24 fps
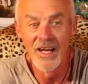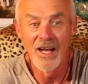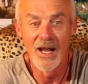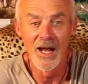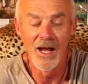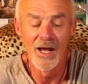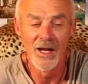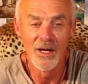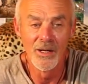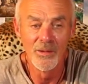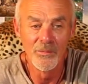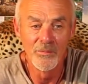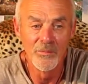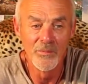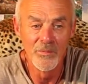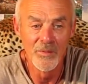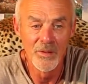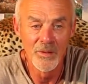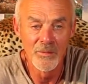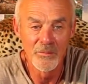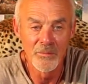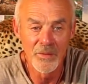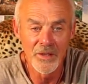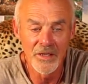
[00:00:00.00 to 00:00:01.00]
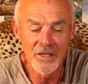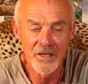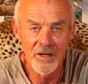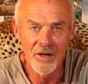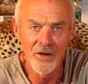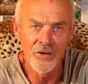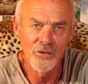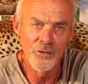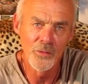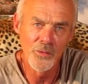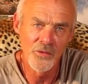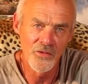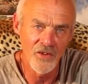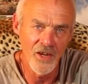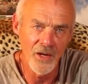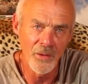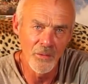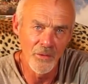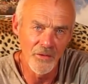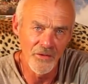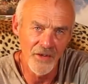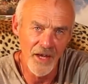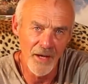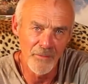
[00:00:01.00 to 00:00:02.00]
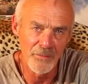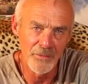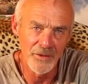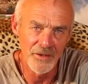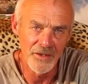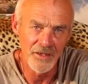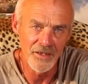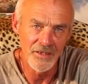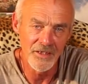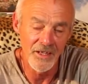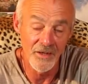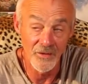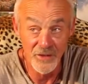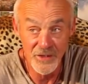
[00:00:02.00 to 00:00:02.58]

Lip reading: But you can't always see what's happened, can you?